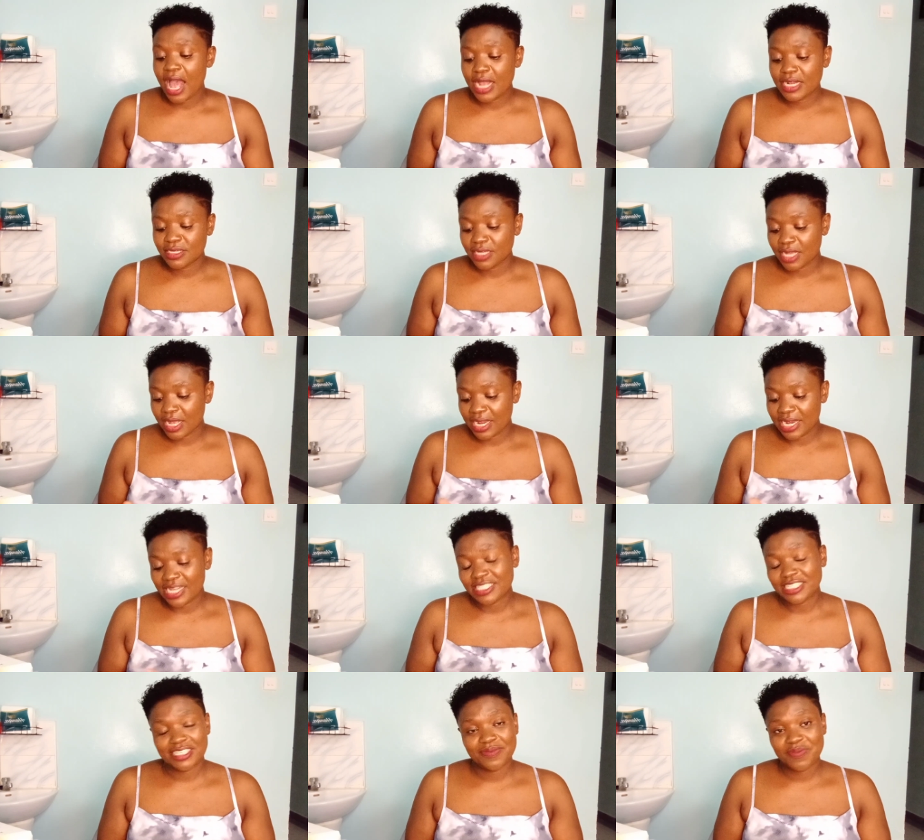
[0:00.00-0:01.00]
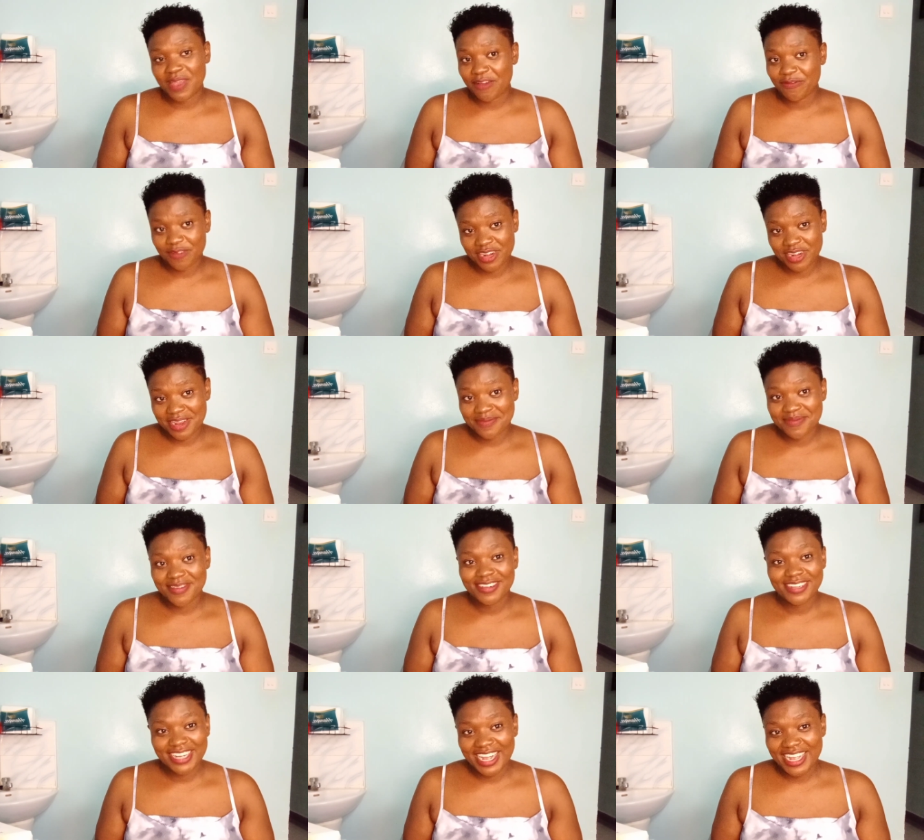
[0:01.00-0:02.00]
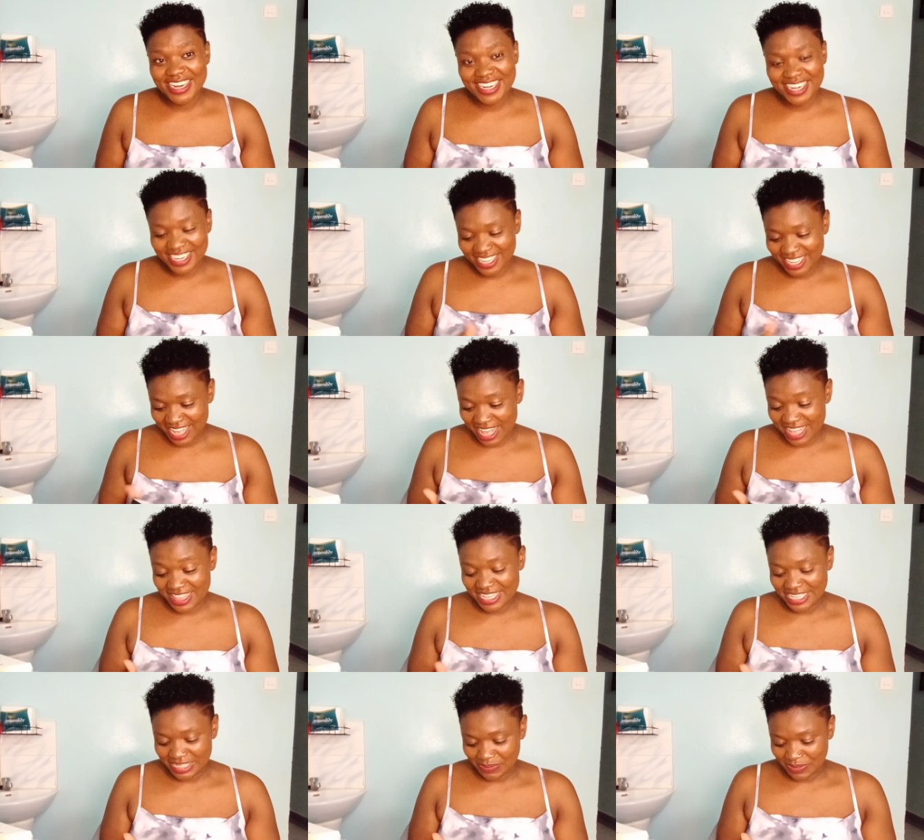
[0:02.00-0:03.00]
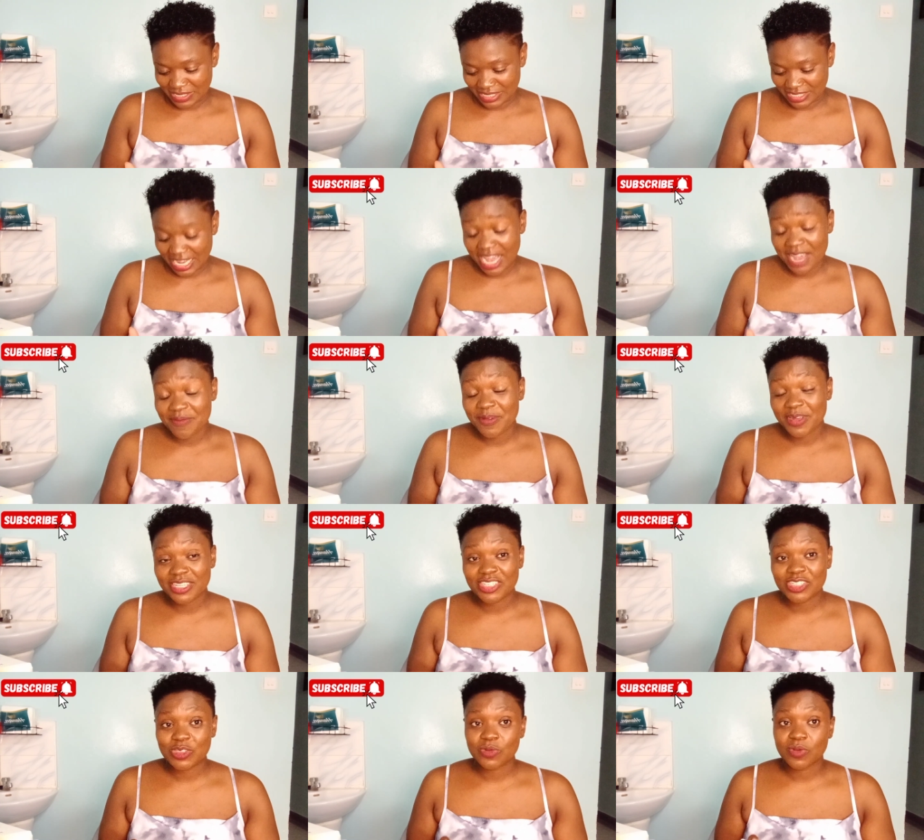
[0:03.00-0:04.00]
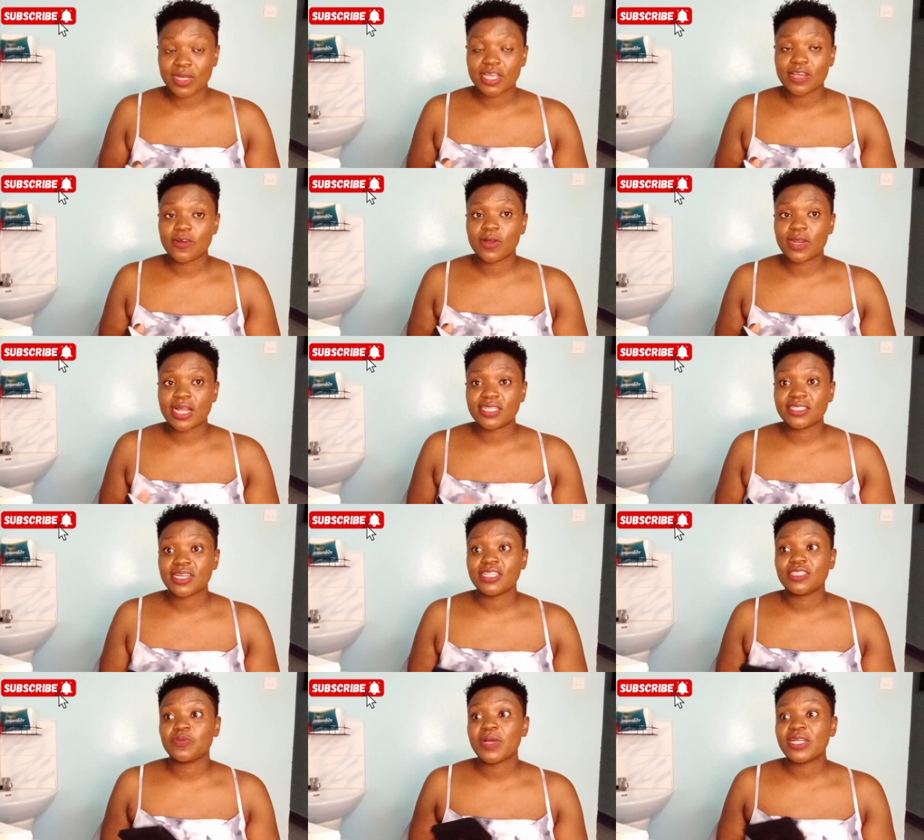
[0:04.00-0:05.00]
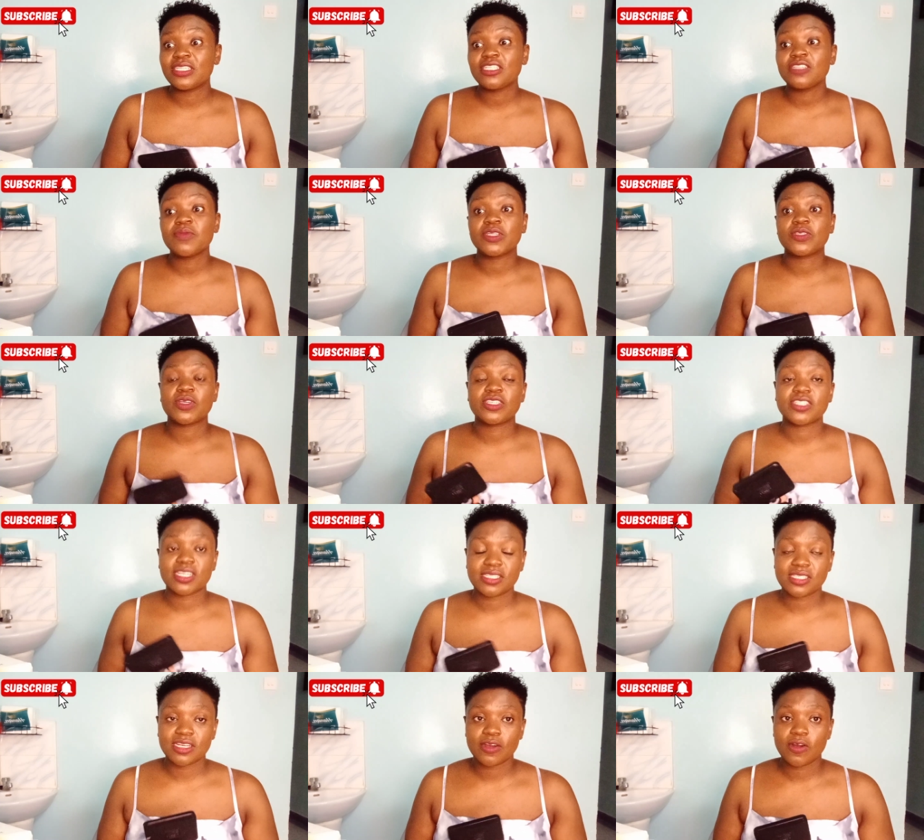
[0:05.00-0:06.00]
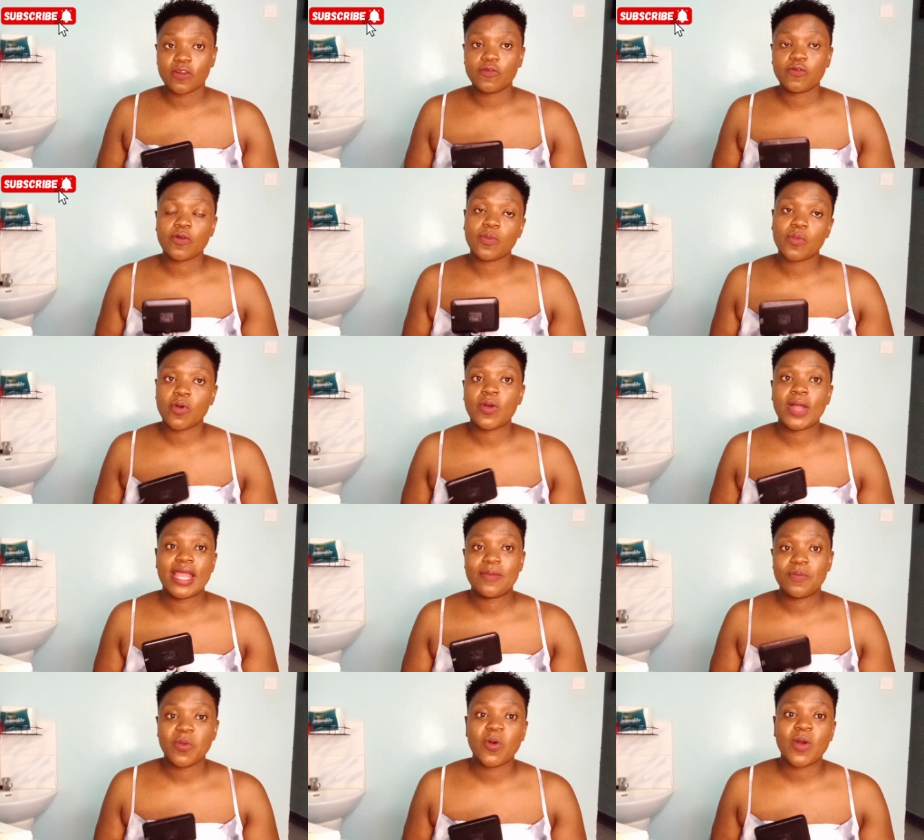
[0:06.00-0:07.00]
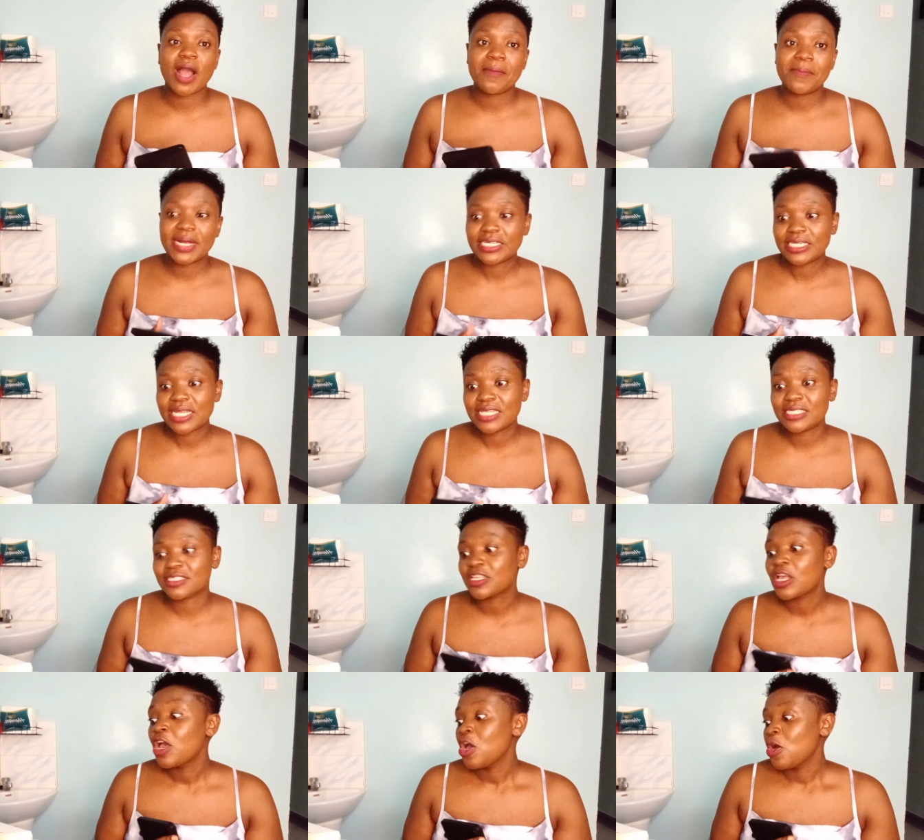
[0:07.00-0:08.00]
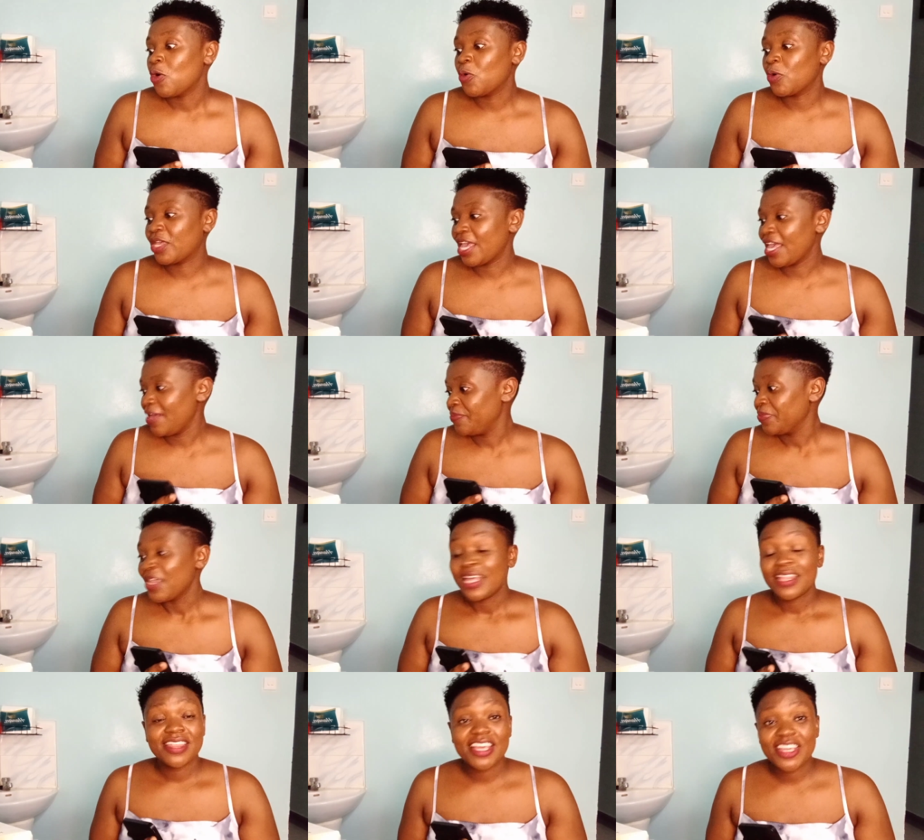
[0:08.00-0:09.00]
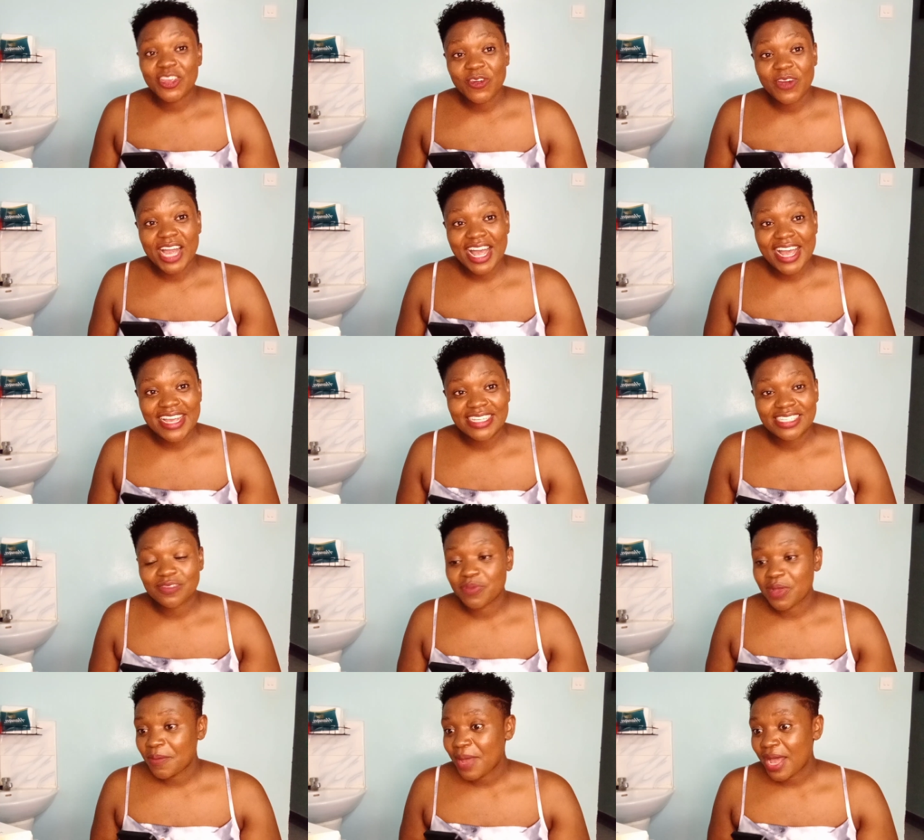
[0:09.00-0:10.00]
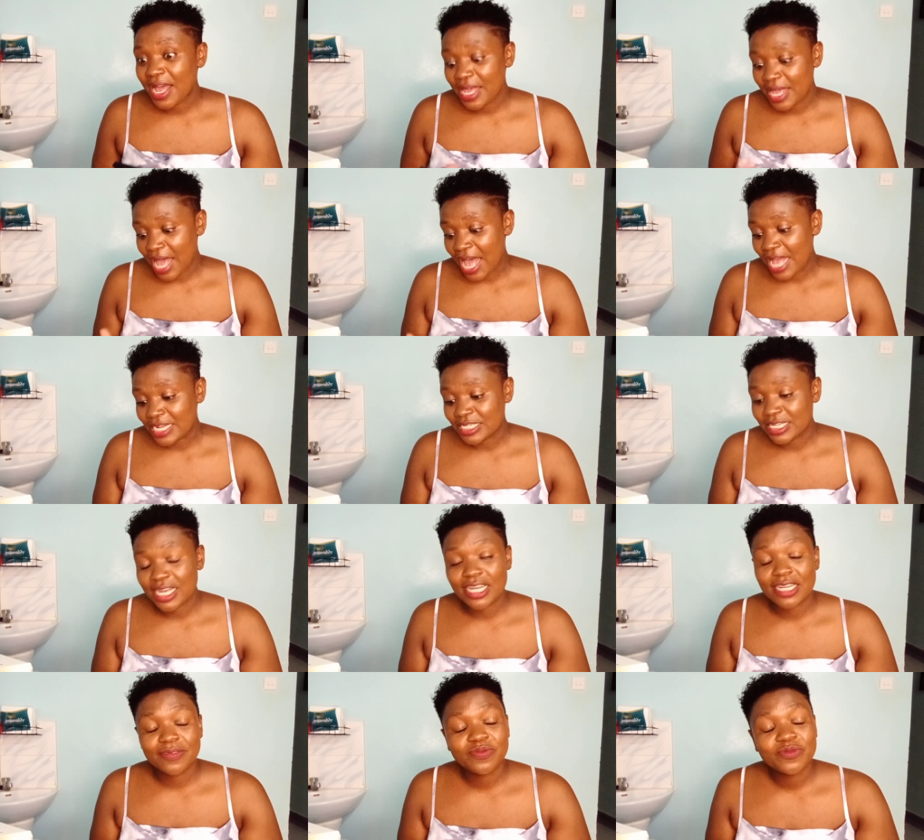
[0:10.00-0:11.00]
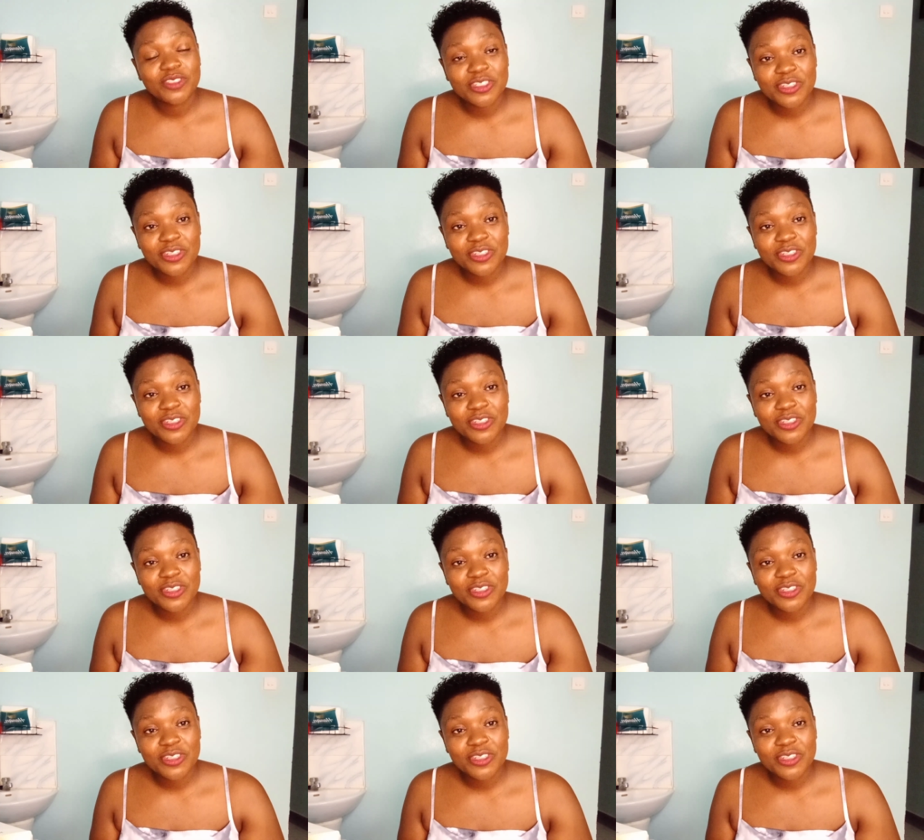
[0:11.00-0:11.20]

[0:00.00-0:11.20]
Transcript: and uh, let it be affordable kindly at this time we're just working on a tight budget but we're trusting god for more and more abundance okay thank you guys bye bye and uh,